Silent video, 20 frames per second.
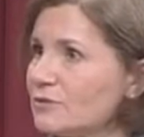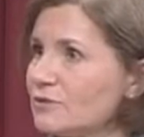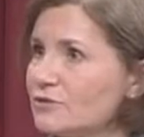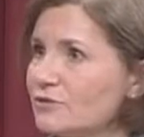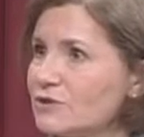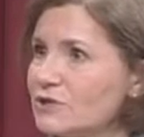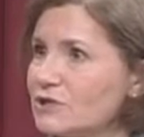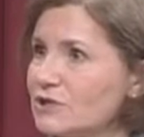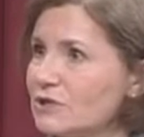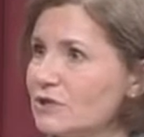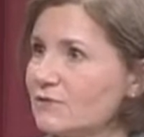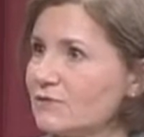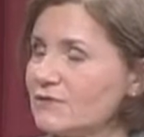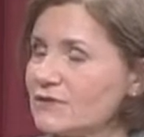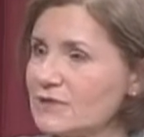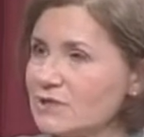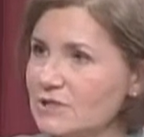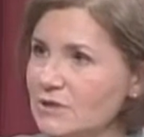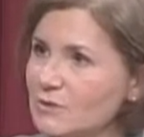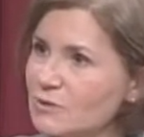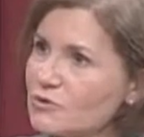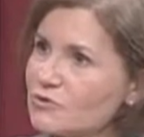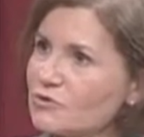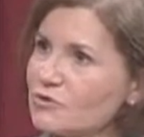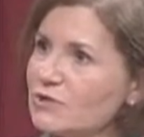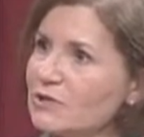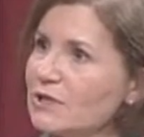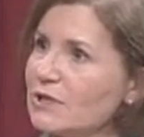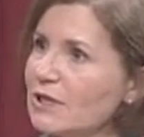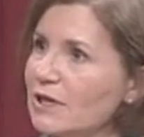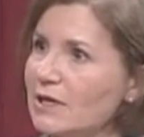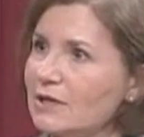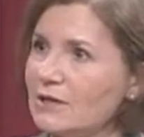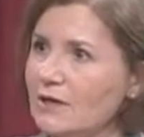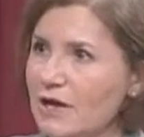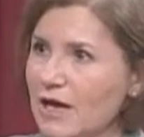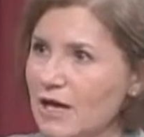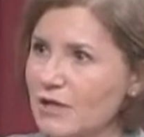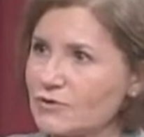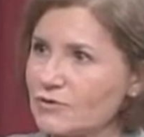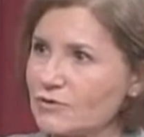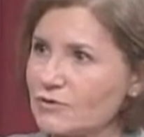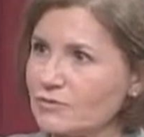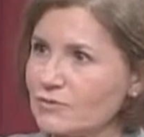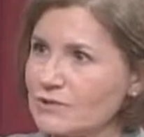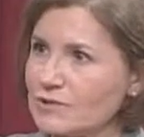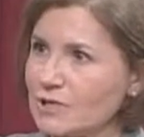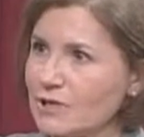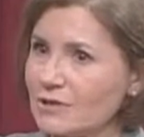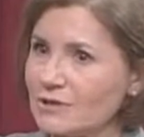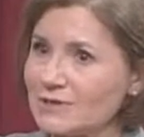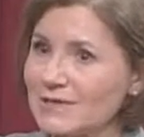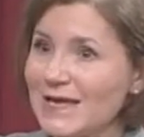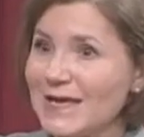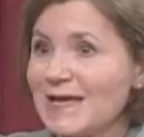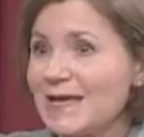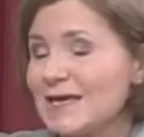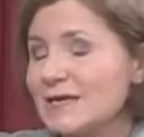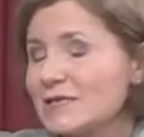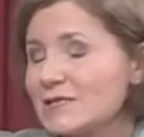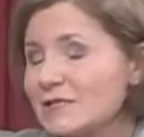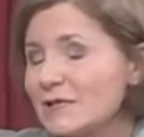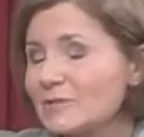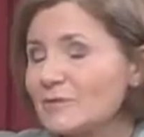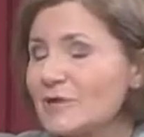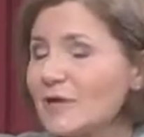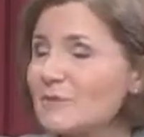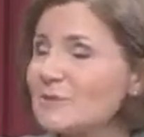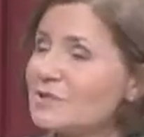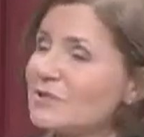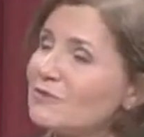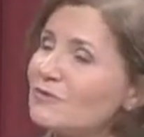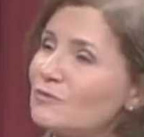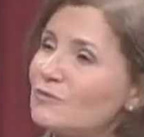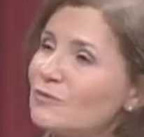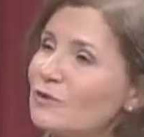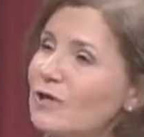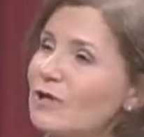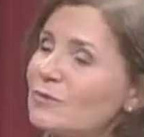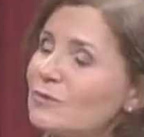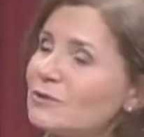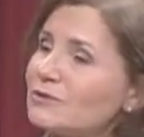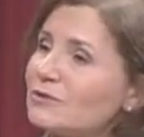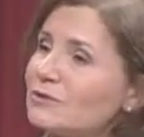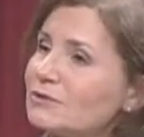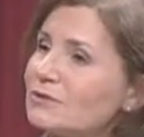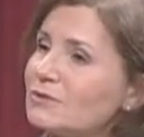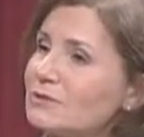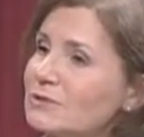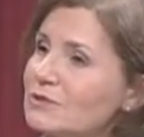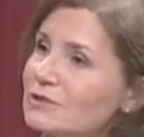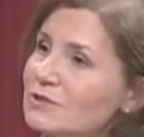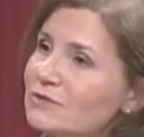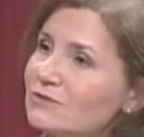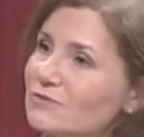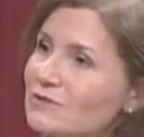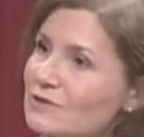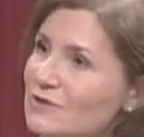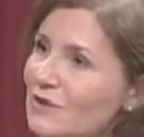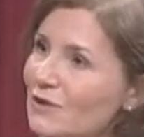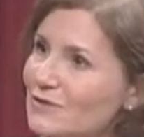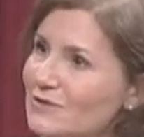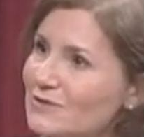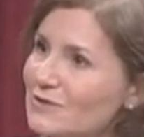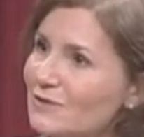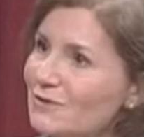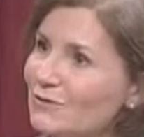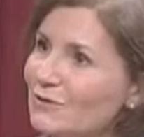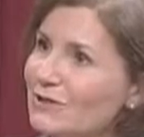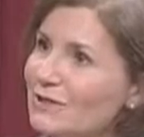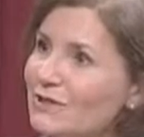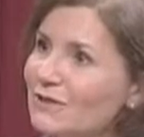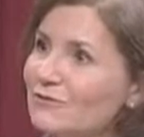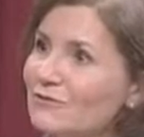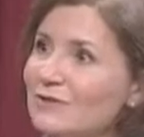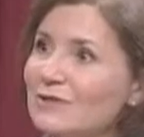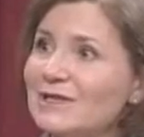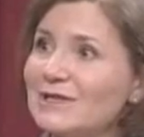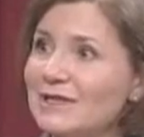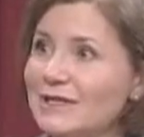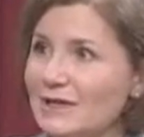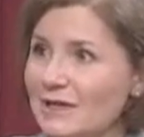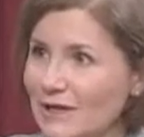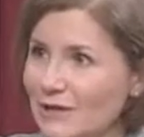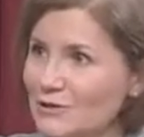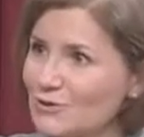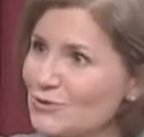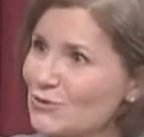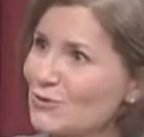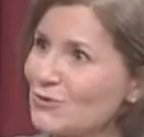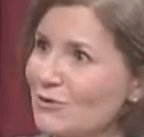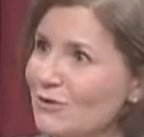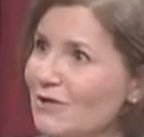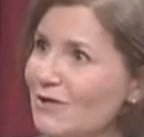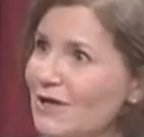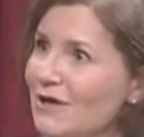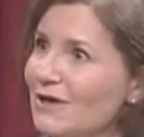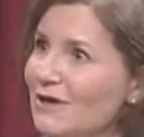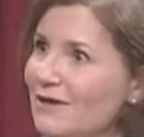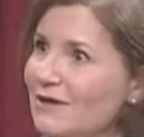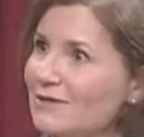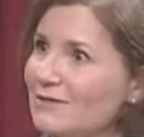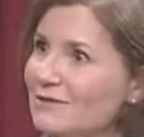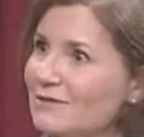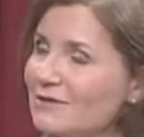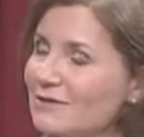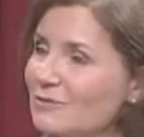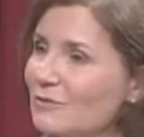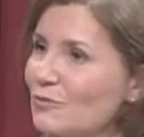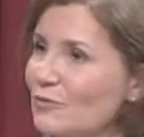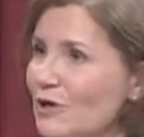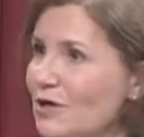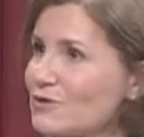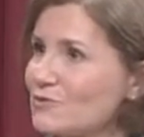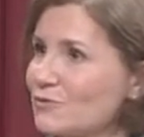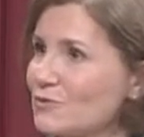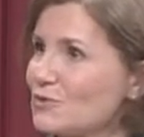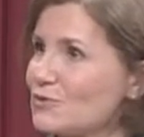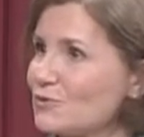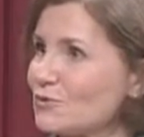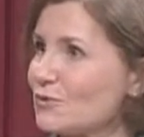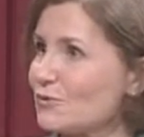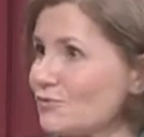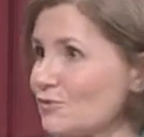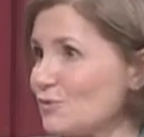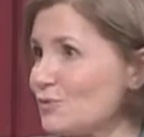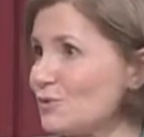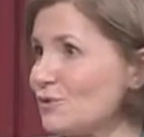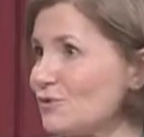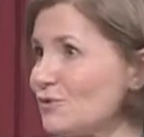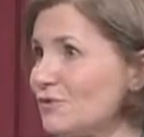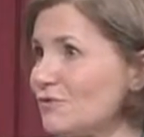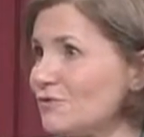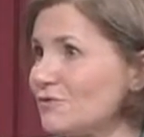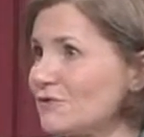to achieve symmetry and natural results. Sometimes even we're able to achieve results that are even nicer than the breasts which were removed.